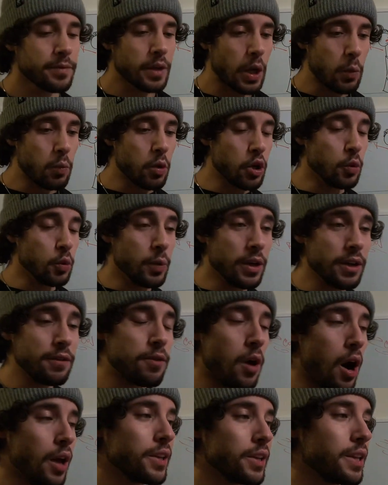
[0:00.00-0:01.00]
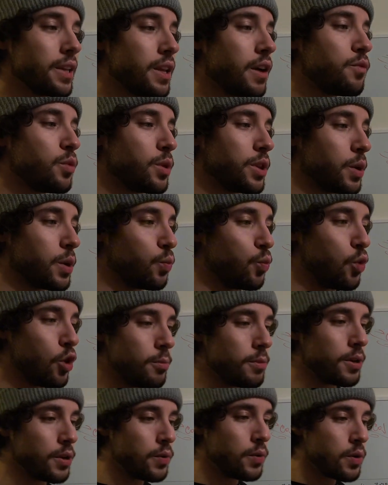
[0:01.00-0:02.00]
when we fall in love with a
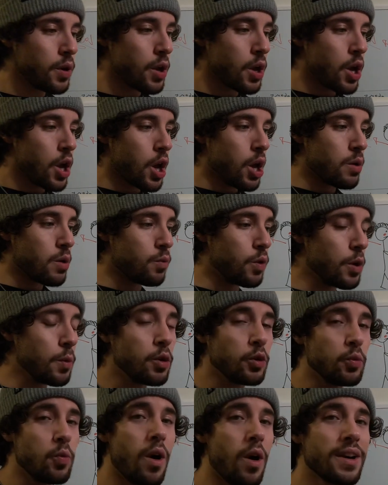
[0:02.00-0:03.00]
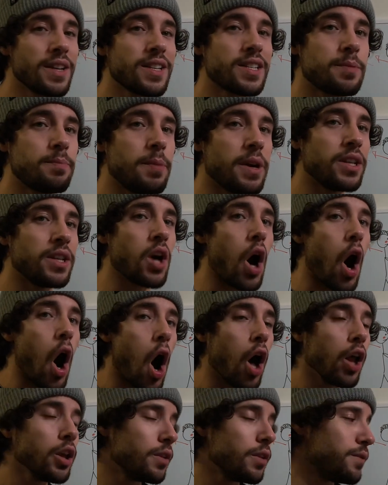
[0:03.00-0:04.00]
woman, we would want to spend
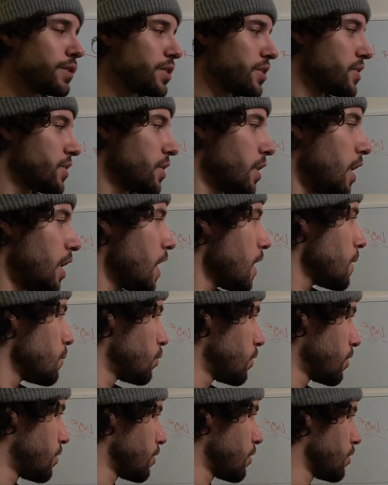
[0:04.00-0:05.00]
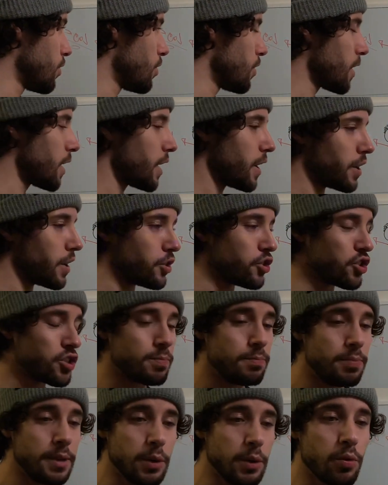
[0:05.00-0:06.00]
all of our time with her and
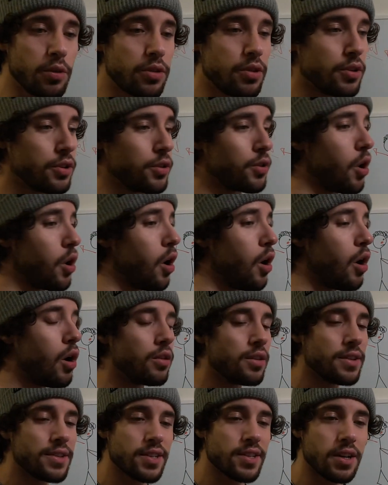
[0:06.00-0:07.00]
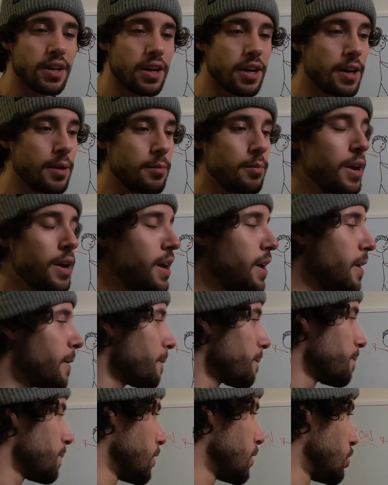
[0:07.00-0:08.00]
just be with her all the time,
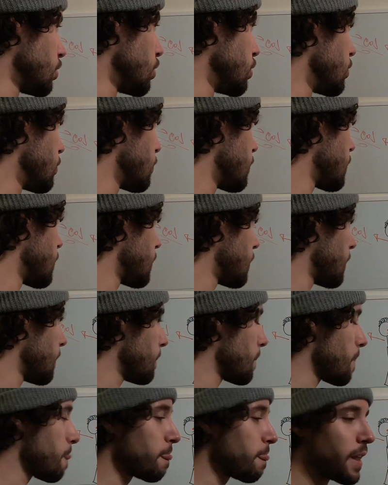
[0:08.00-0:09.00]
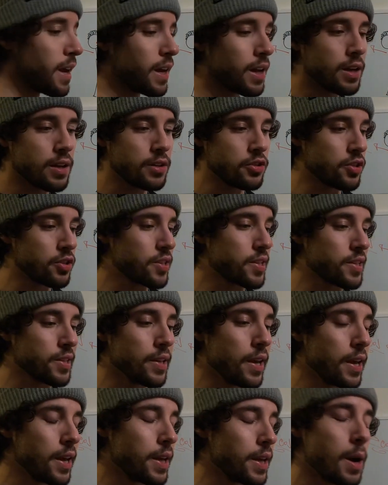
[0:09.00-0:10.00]
and just
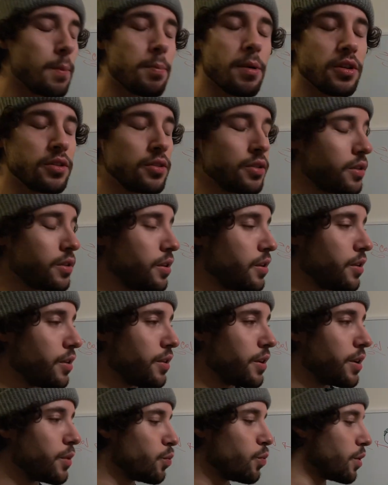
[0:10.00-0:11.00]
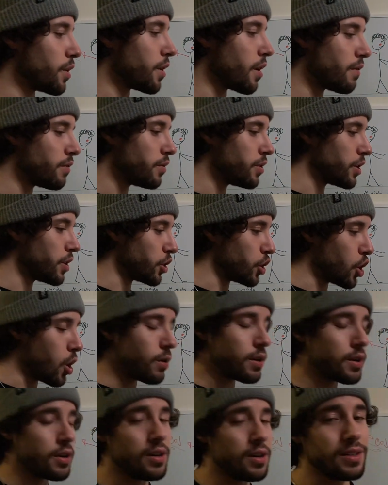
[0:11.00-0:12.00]
laying up under her and whatever, and
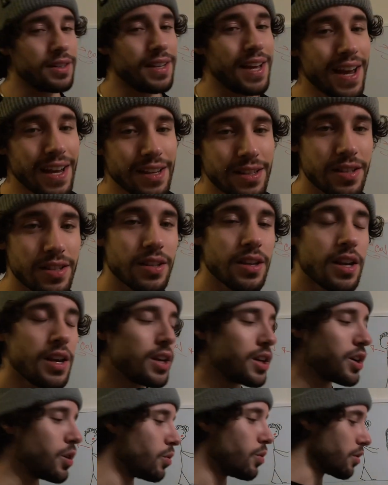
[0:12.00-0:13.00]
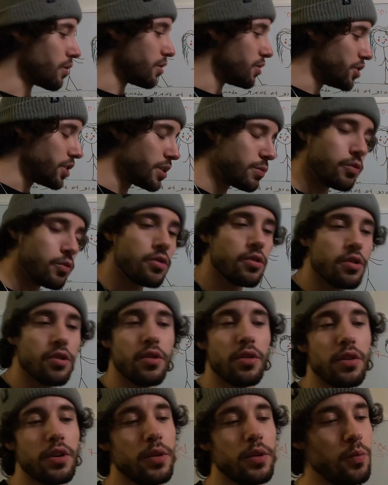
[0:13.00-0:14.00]
going on dates, going to the gym with
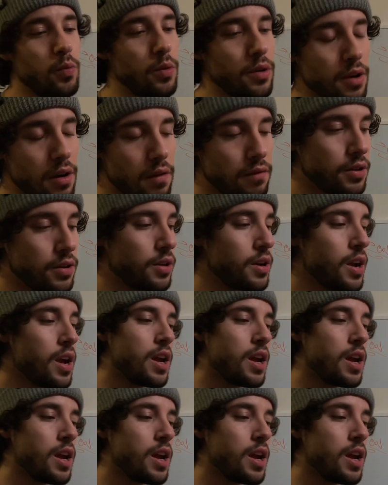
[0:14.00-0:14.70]
her and whatever,